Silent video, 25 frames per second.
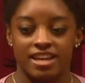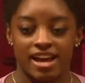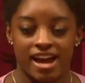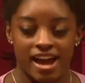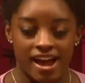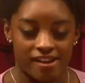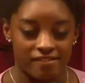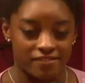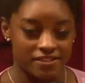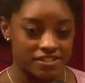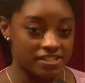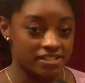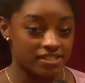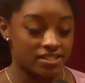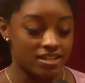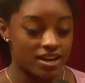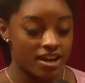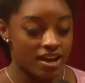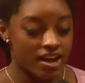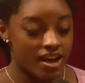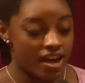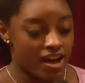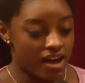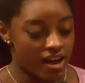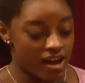I haven't
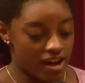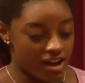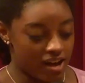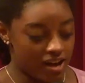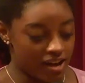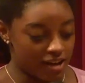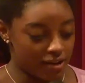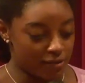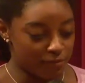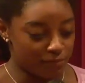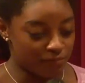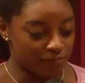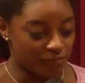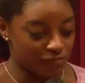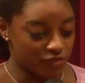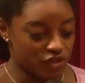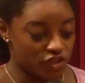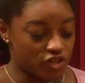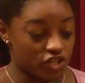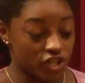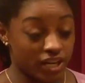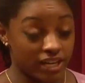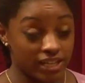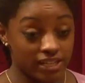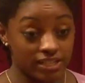um,
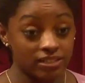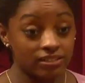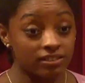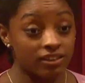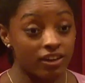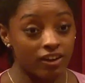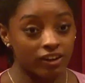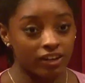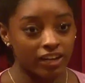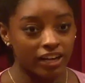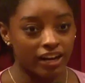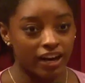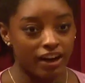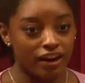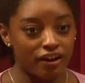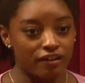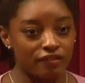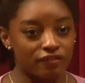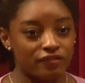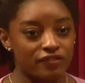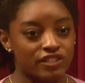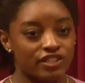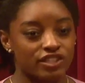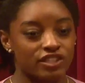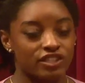trained it long
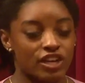enough,